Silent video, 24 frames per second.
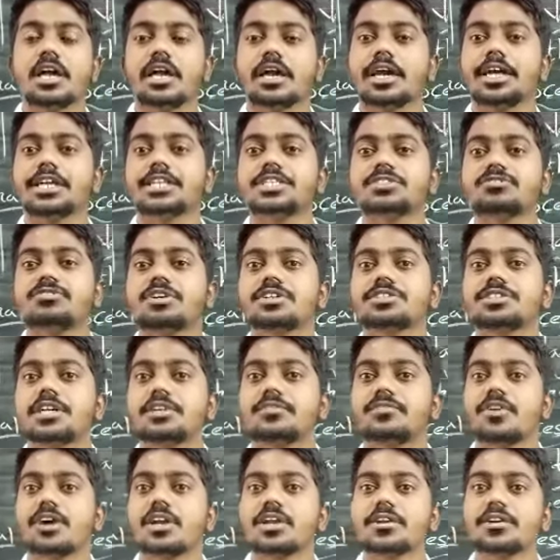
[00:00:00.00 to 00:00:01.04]
Earthquakes and
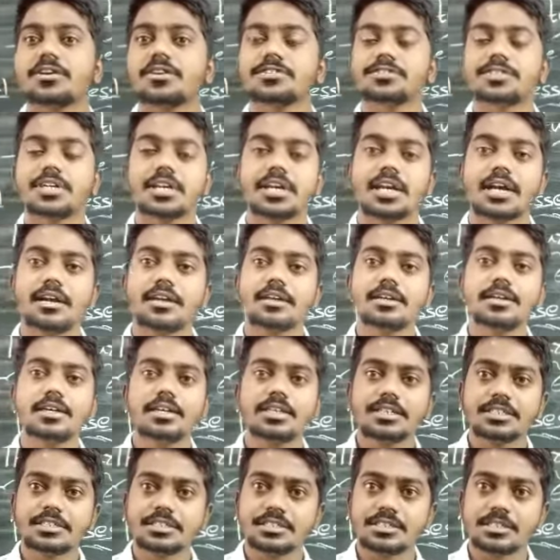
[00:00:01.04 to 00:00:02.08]
volcanoes are called
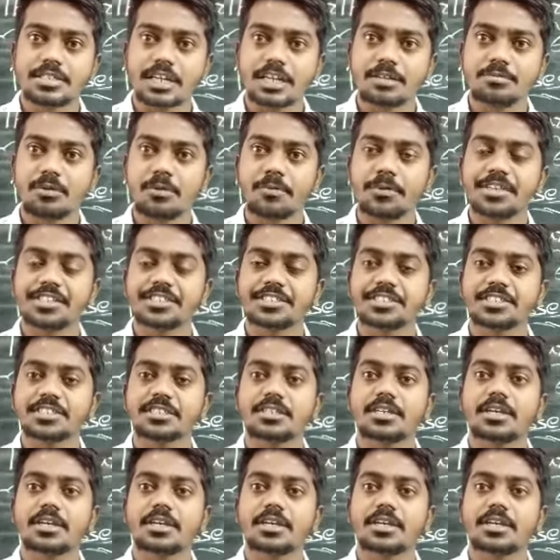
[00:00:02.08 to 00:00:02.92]
sudden movements.